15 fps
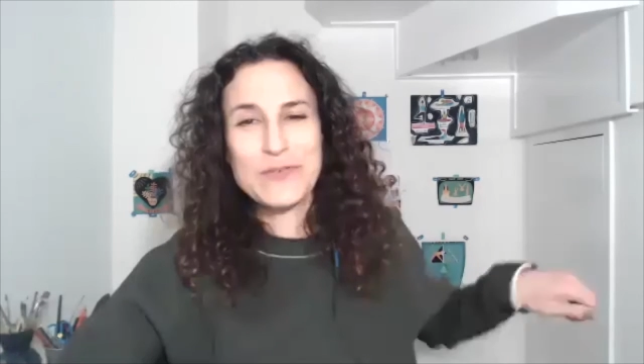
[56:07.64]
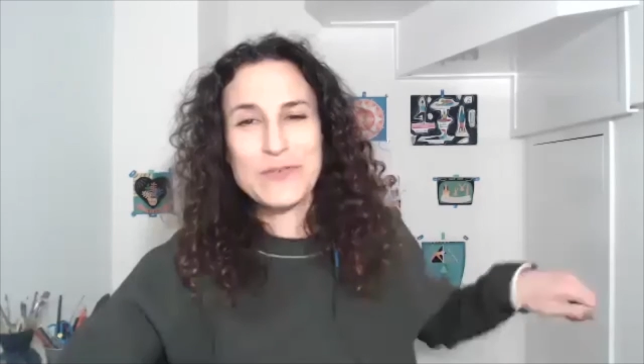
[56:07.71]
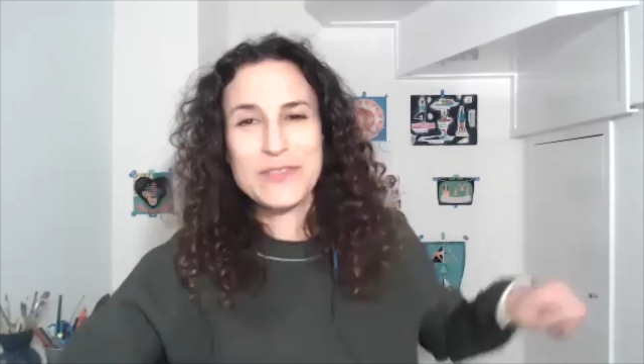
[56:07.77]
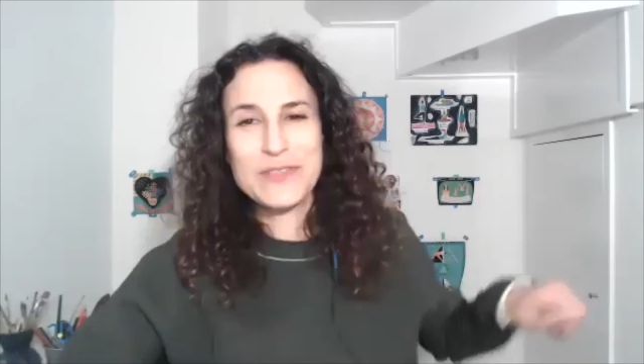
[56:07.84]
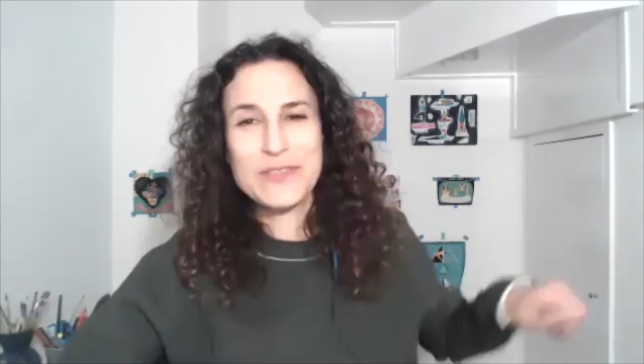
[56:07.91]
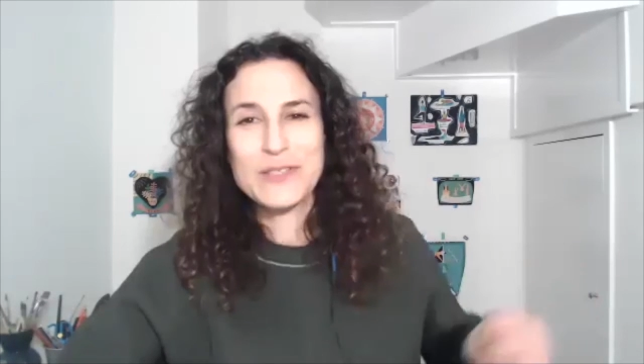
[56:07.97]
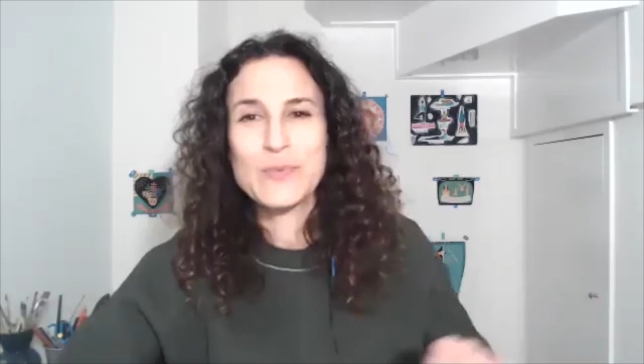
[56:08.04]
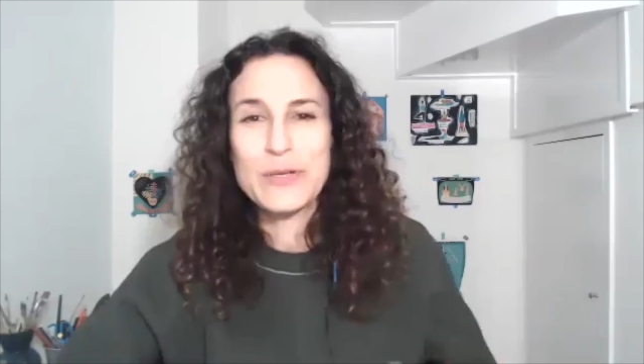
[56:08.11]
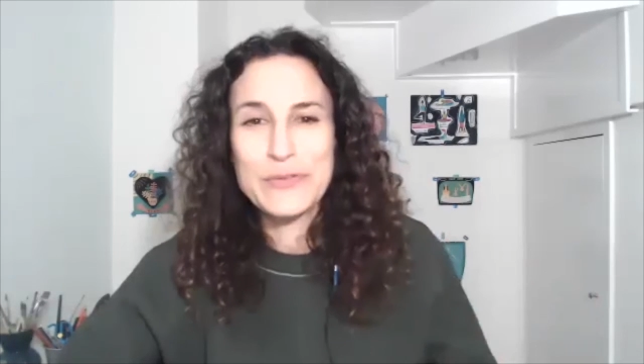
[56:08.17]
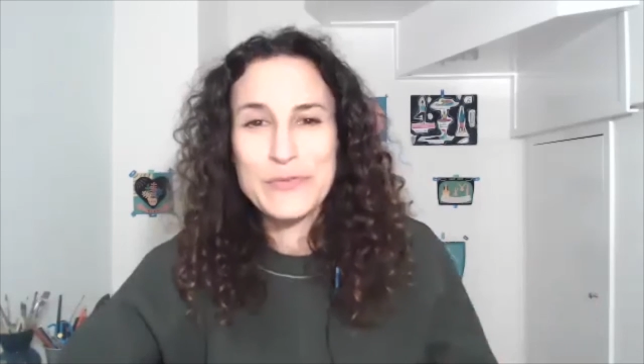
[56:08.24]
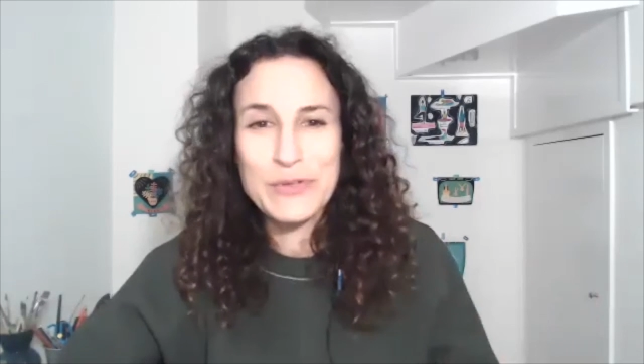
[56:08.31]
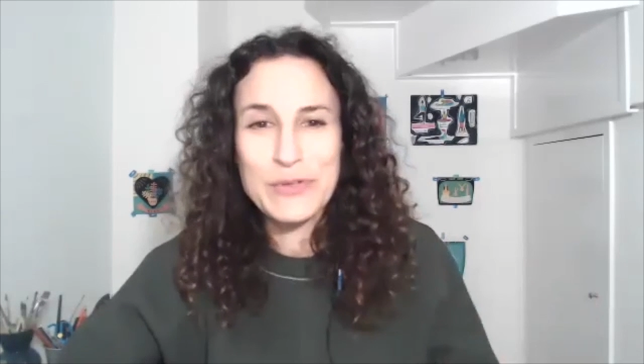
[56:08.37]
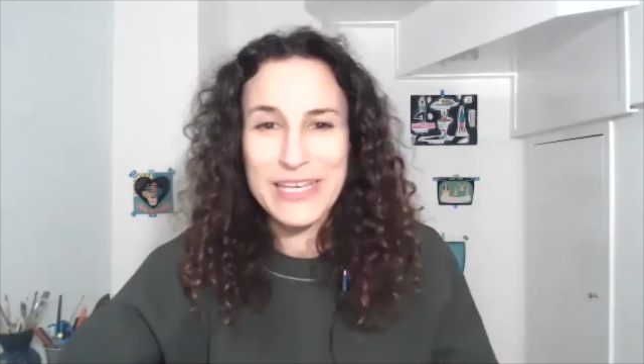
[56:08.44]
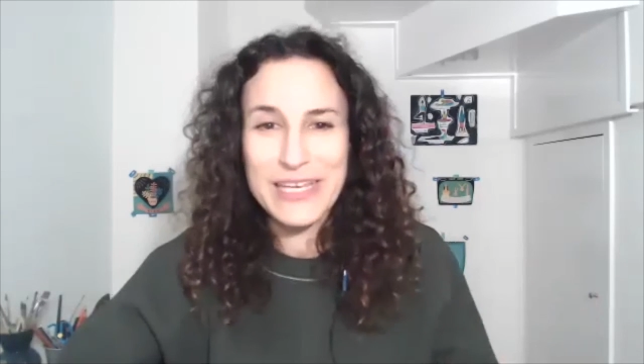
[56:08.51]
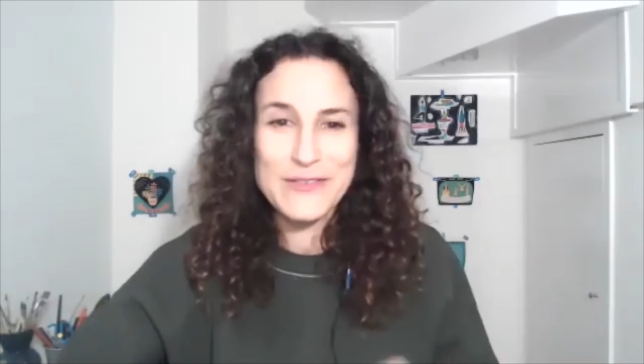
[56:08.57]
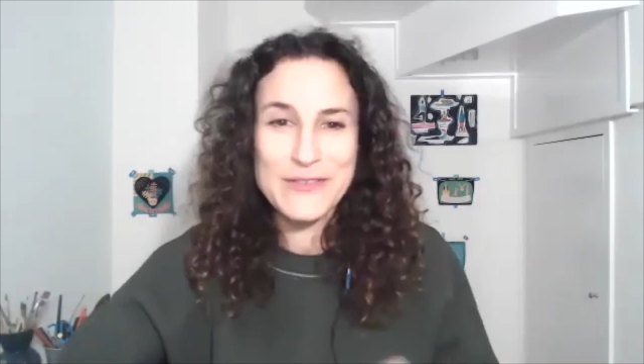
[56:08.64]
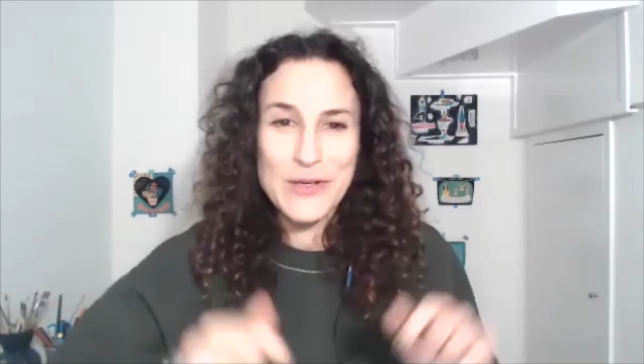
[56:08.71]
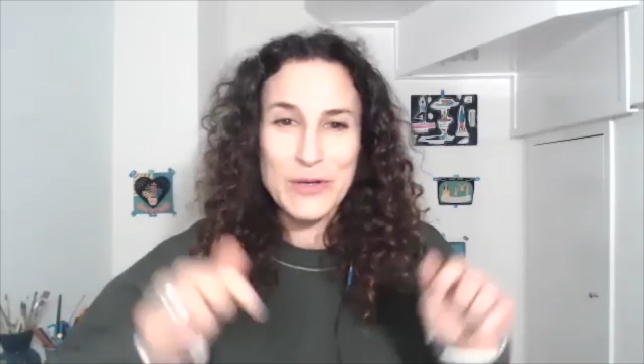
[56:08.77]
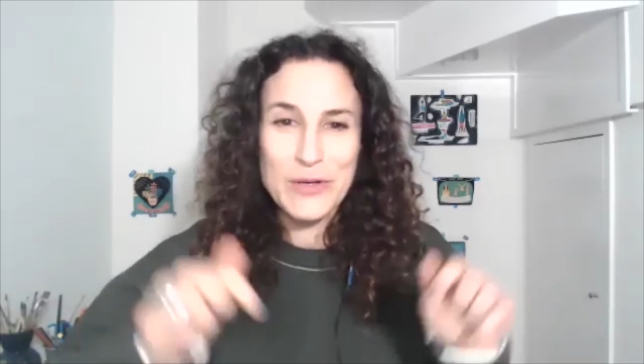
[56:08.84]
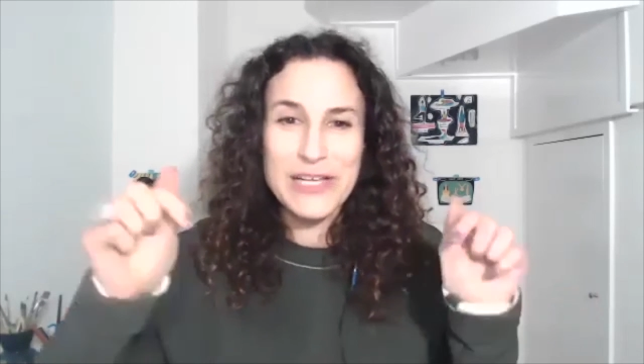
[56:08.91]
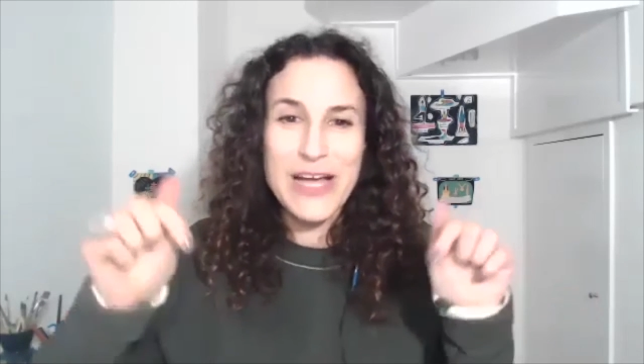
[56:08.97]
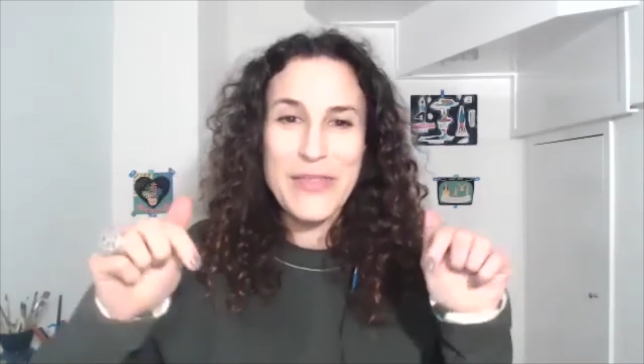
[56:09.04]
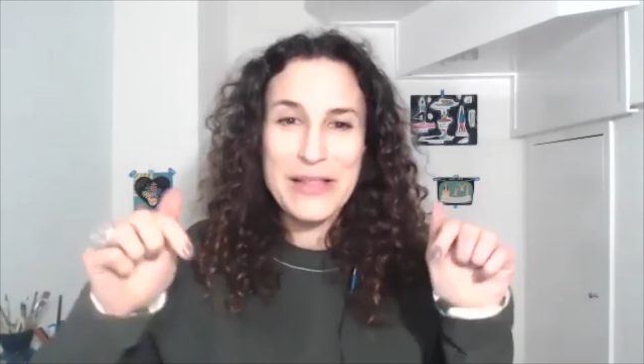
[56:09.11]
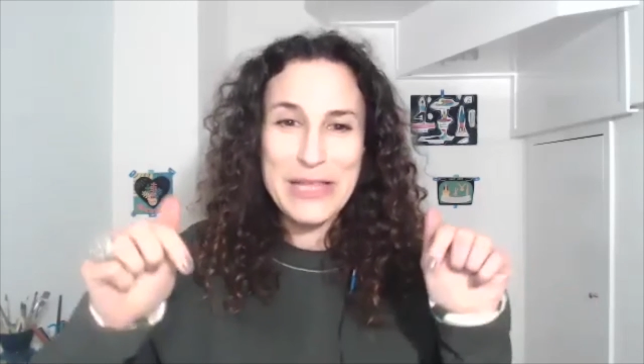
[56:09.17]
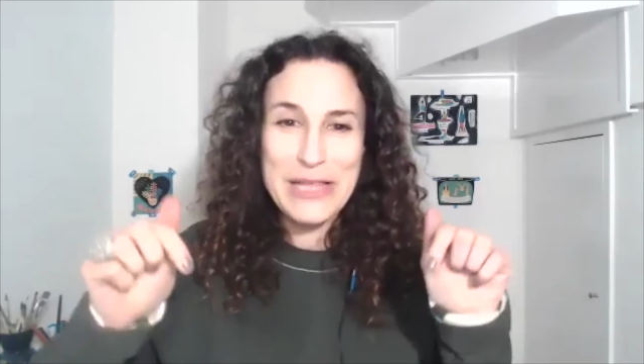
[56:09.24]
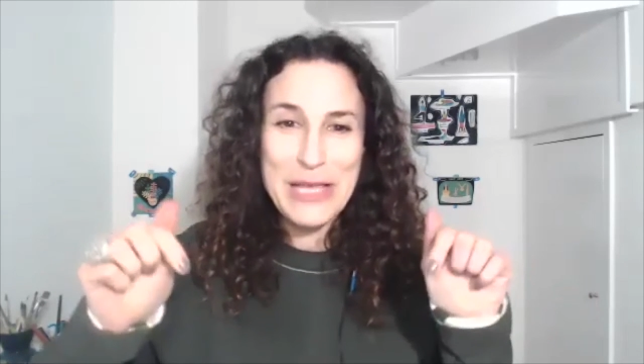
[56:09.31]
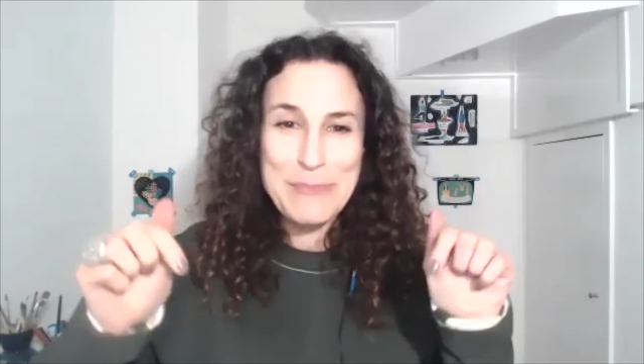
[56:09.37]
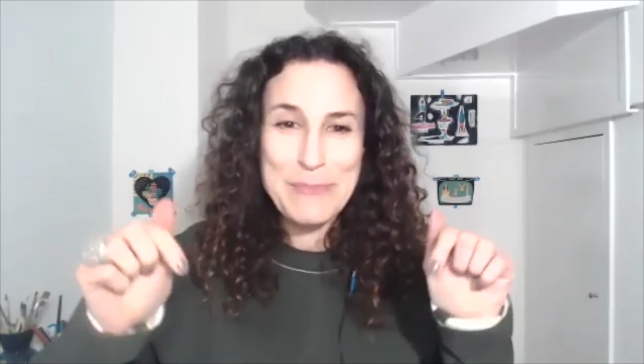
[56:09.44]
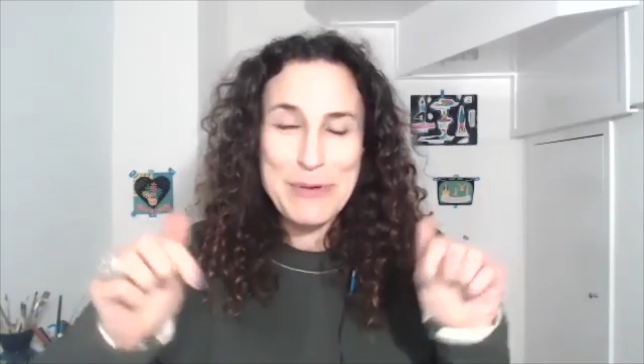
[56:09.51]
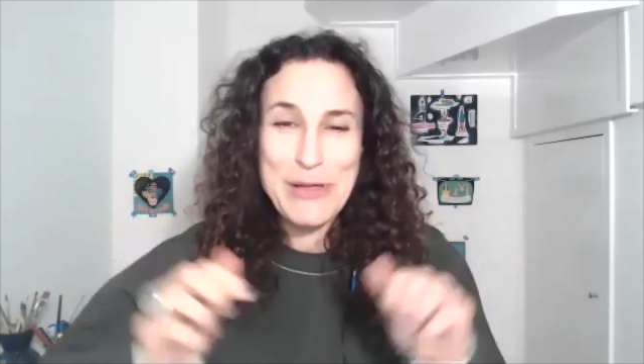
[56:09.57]
wonderful gift. So click on the link
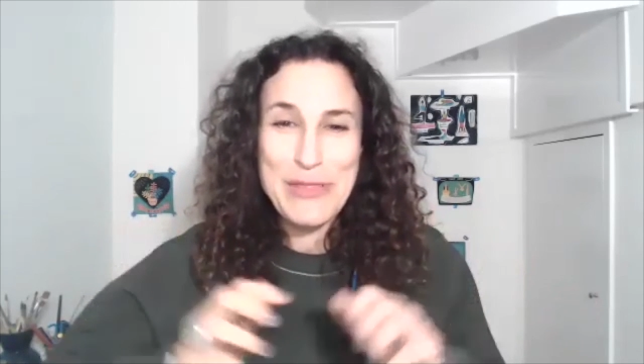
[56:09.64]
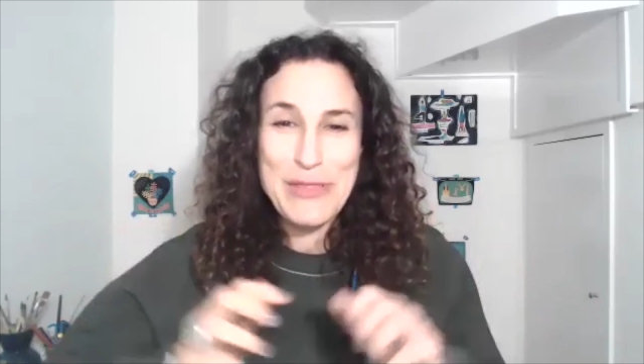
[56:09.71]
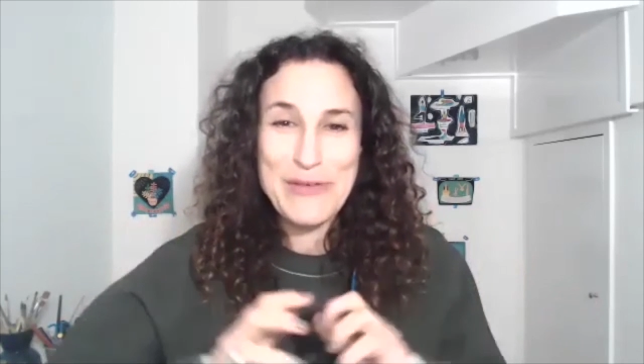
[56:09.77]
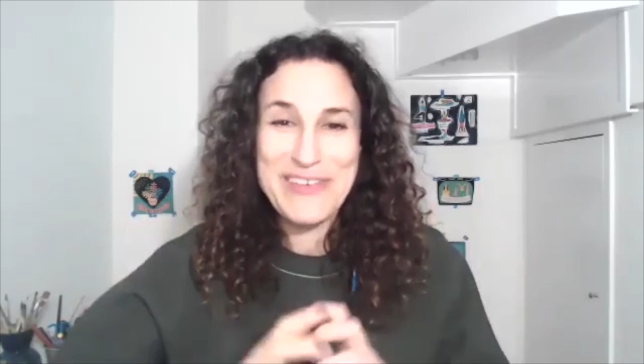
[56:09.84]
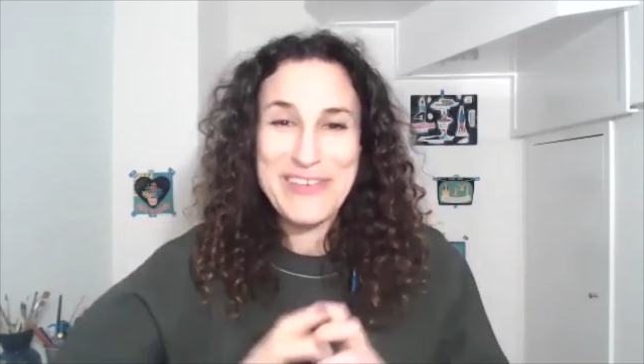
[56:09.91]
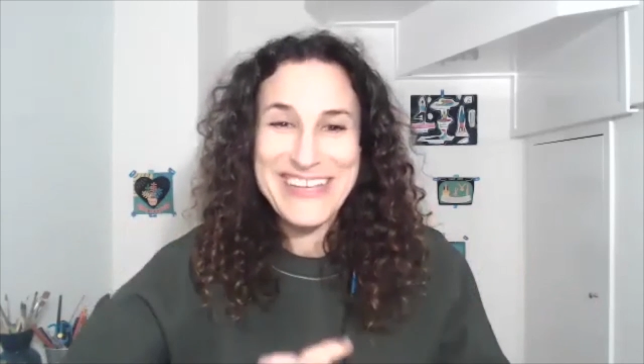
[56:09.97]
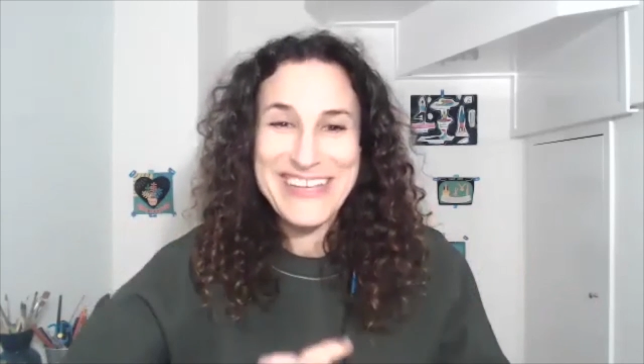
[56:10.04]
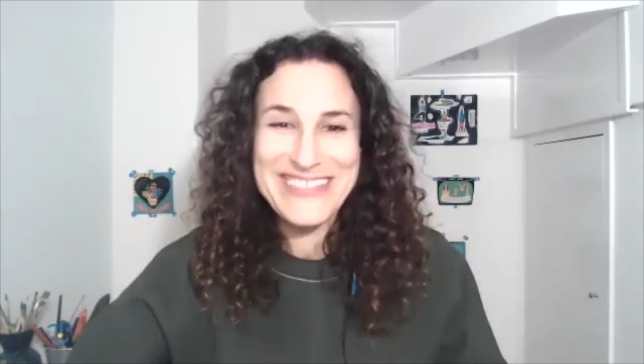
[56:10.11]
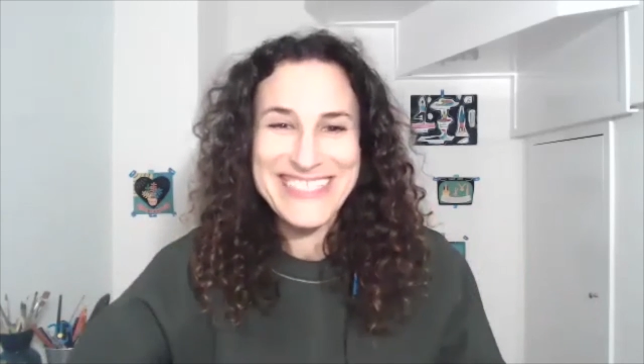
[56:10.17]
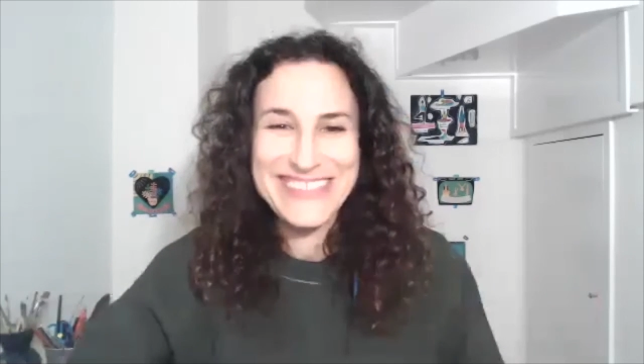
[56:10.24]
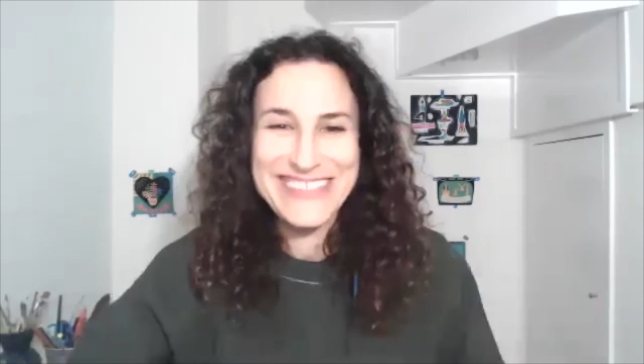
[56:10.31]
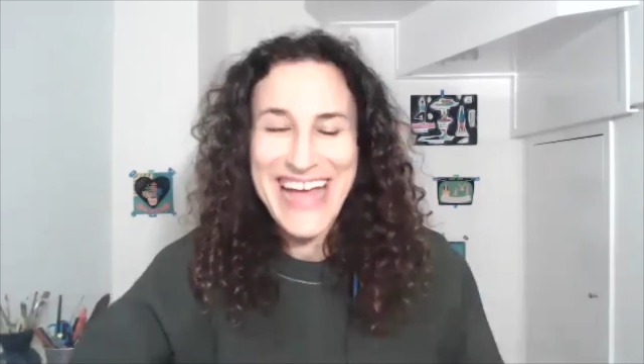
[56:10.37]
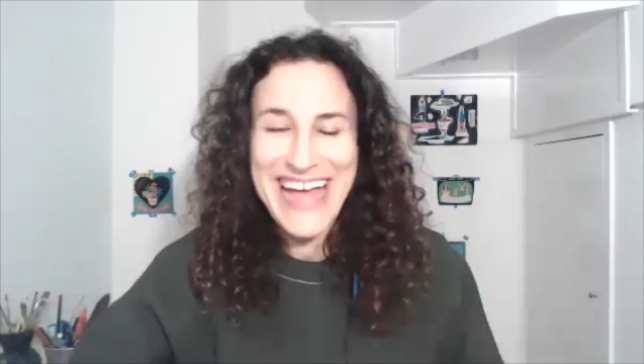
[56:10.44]
below the video to